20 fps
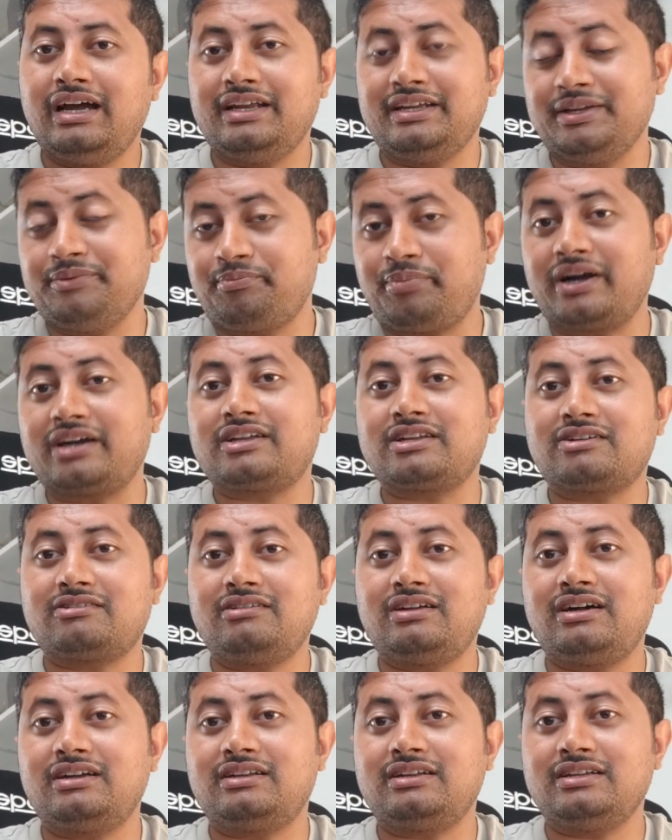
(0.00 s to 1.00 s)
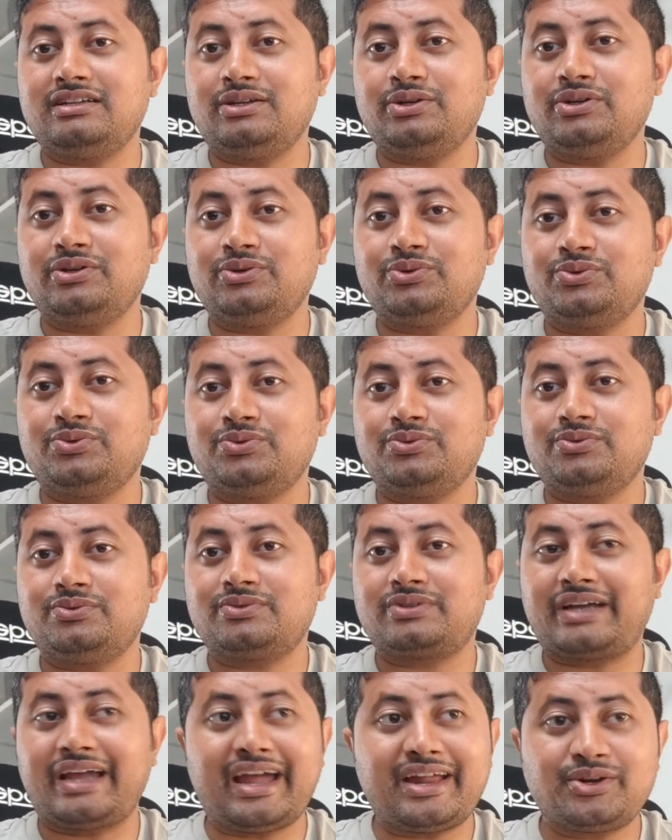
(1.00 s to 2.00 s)
and in particular you
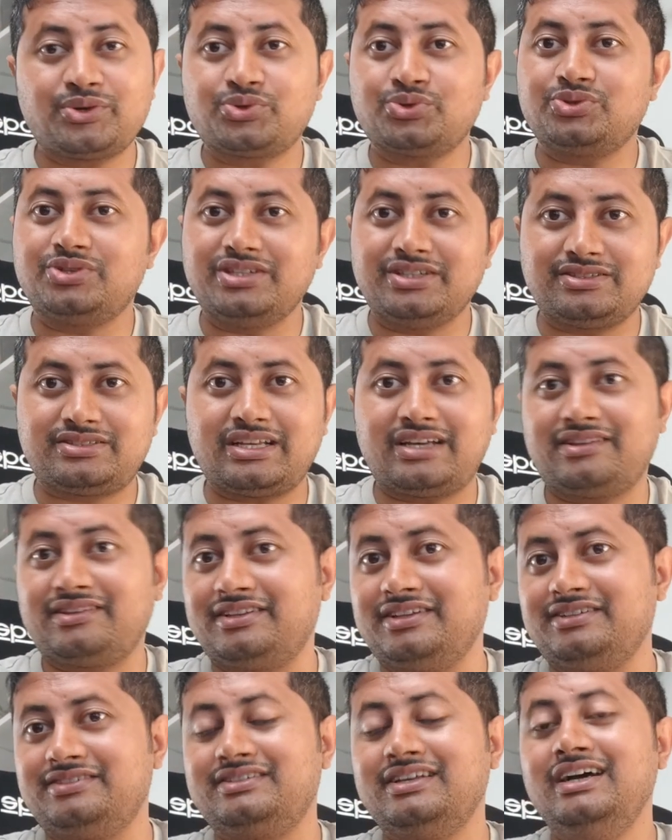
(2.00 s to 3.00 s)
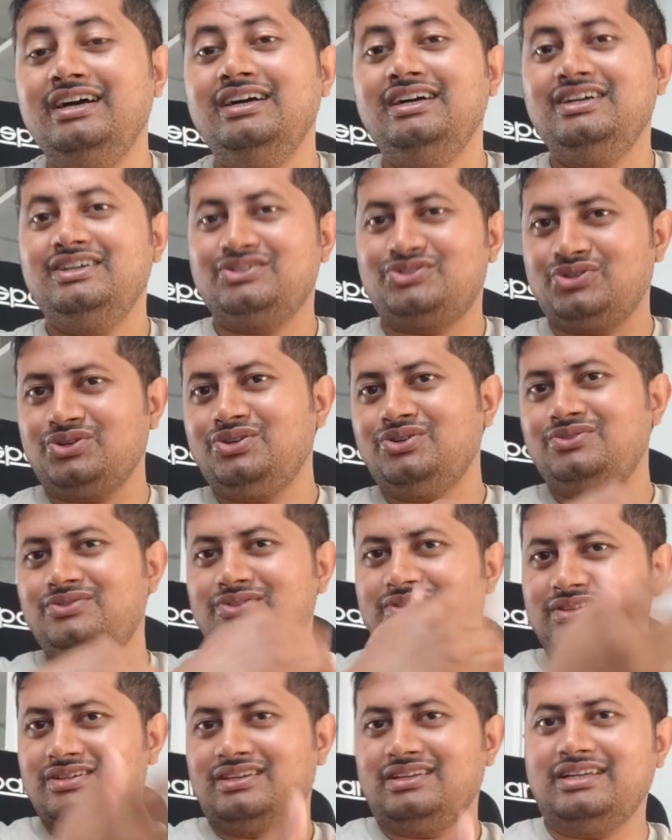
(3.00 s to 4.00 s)
can do this and this
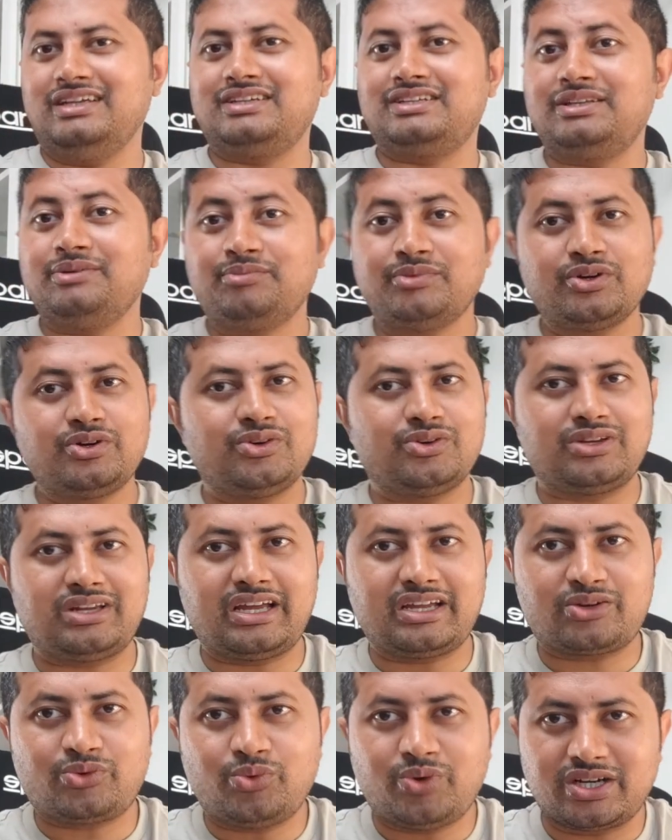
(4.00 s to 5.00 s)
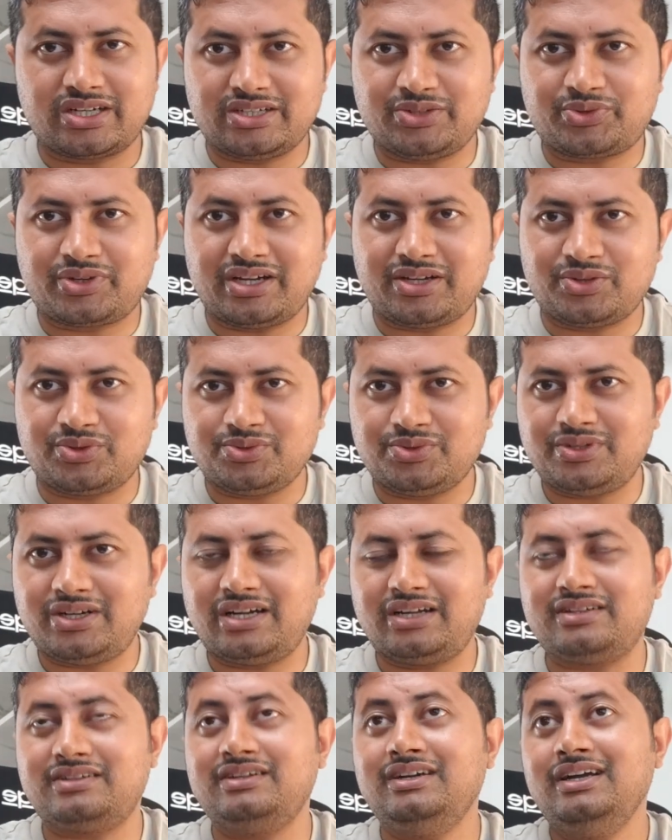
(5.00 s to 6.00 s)
so let them know like what you can do
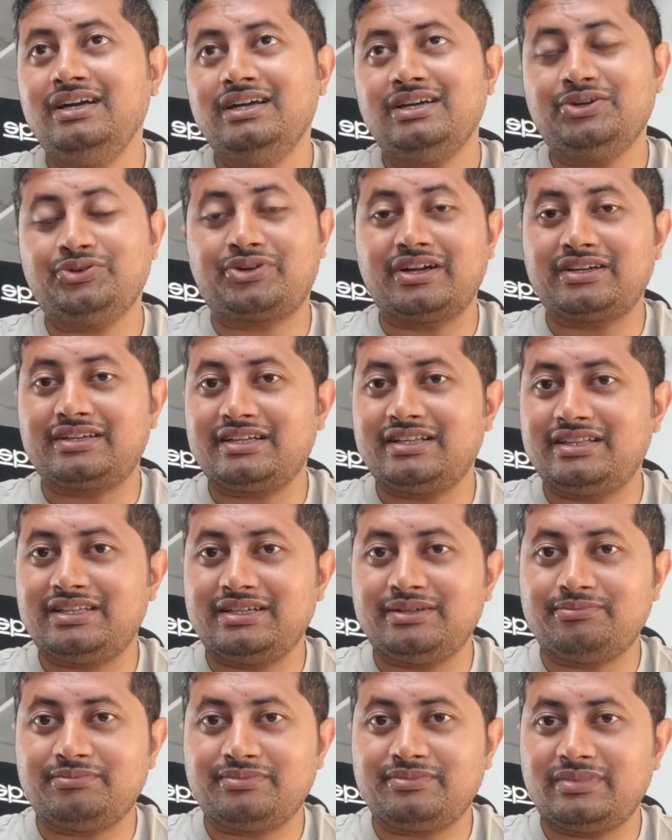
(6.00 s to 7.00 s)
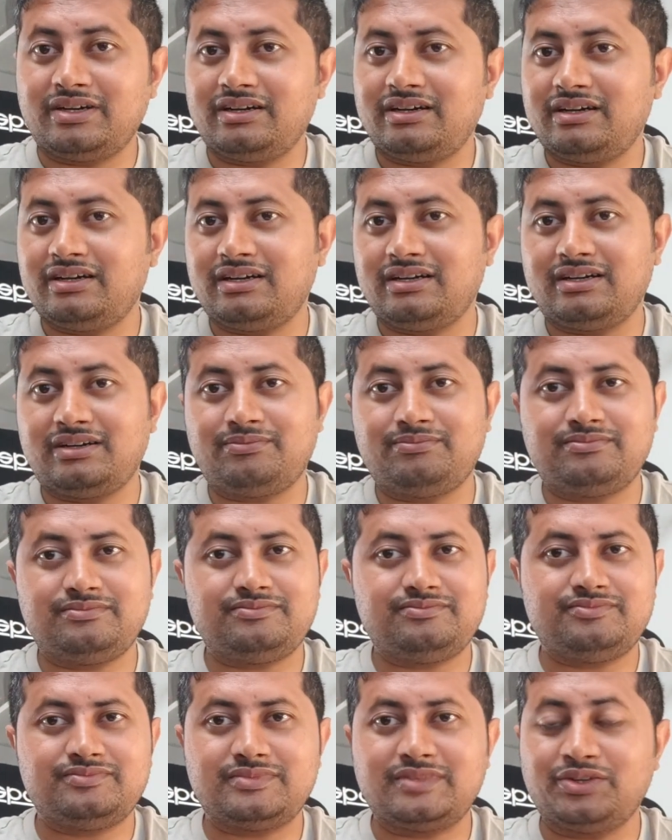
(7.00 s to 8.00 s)
and you can tell them um,
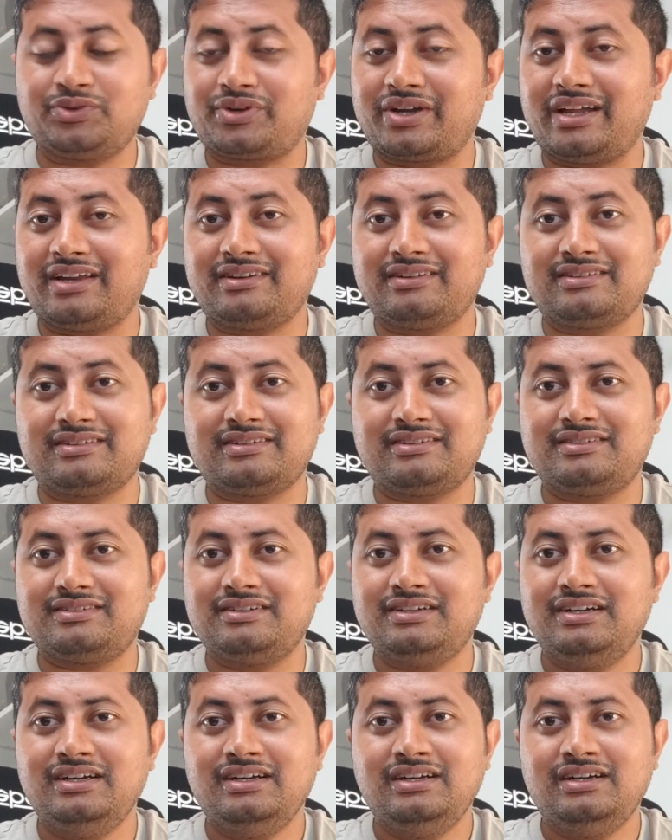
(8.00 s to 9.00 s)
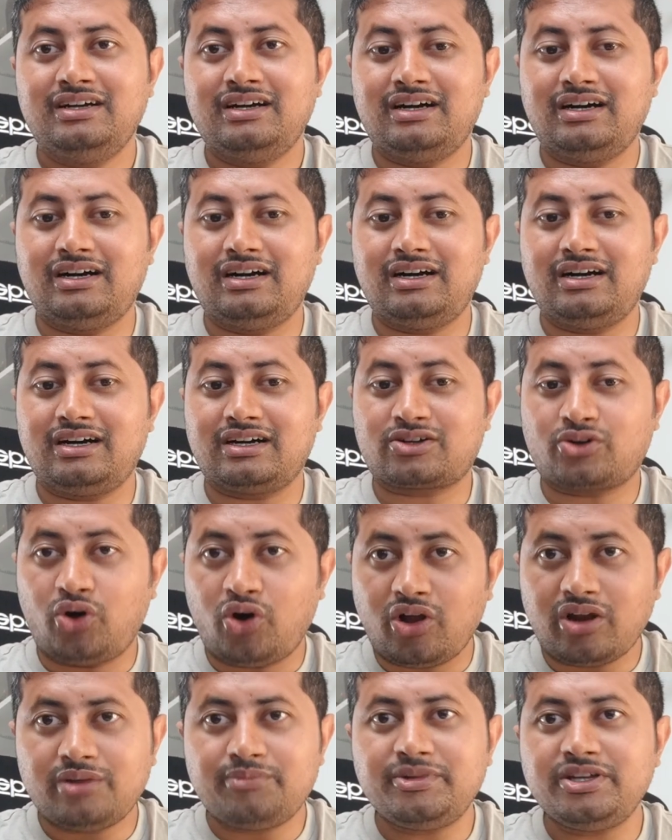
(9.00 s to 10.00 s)
you can uh,
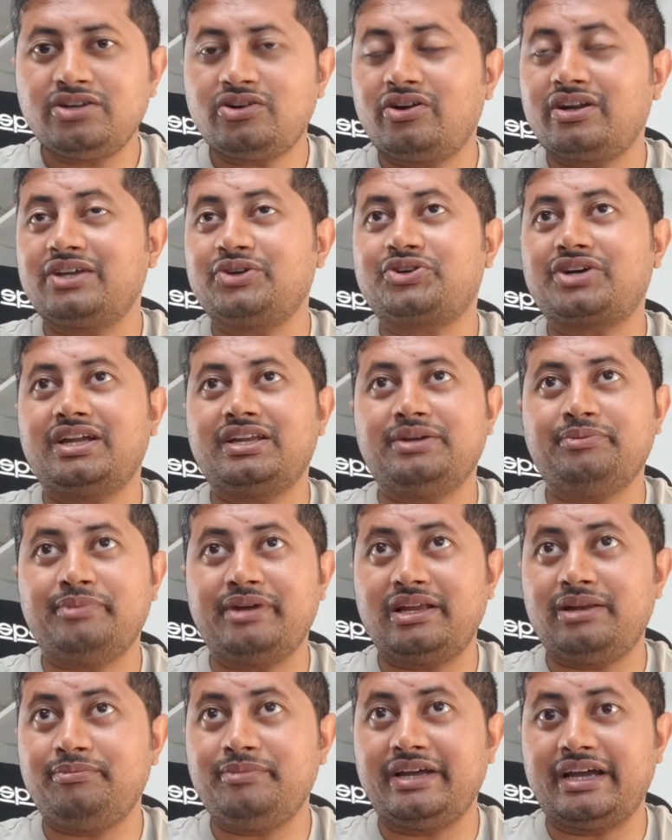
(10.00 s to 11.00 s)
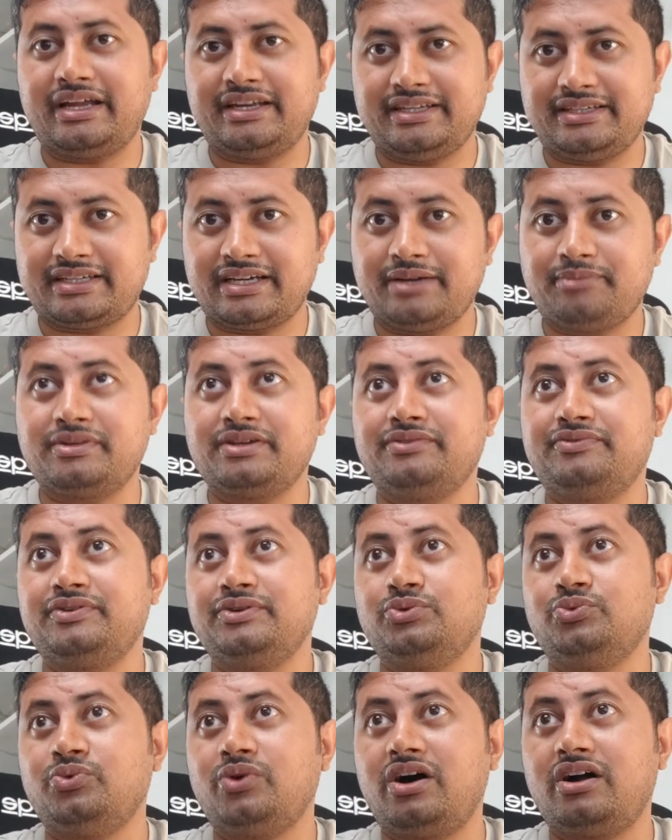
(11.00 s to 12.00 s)
call me or you can email me anytime
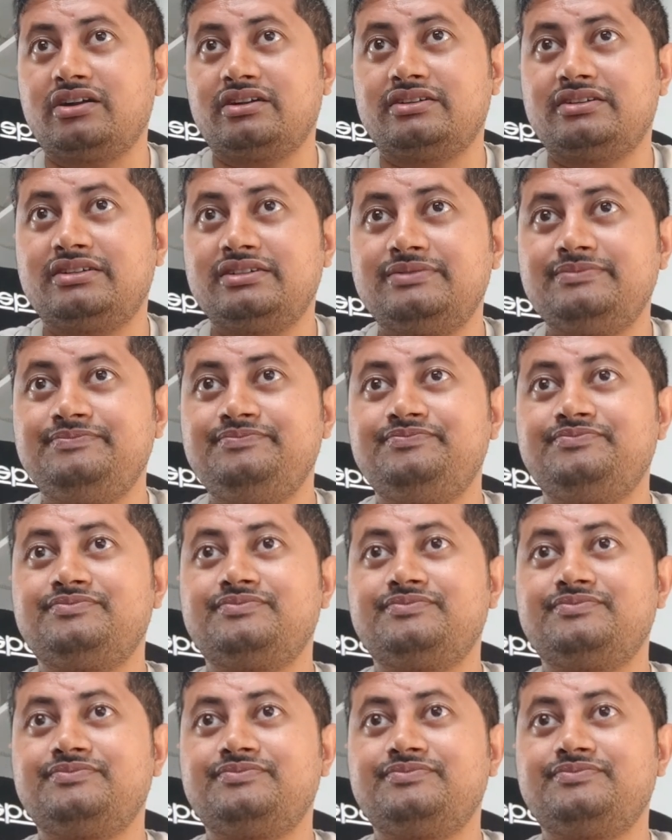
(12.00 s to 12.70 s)
if you want